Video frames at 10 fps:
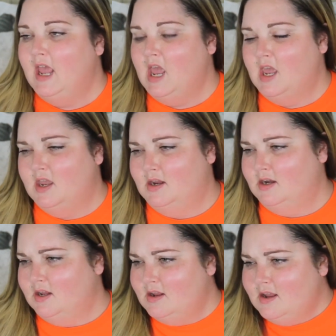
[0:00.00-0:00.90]

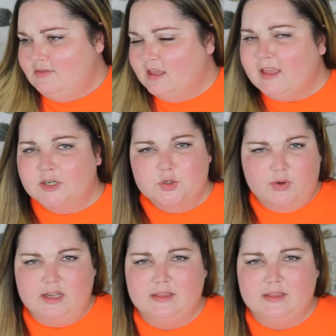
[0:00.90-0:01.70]
and they like train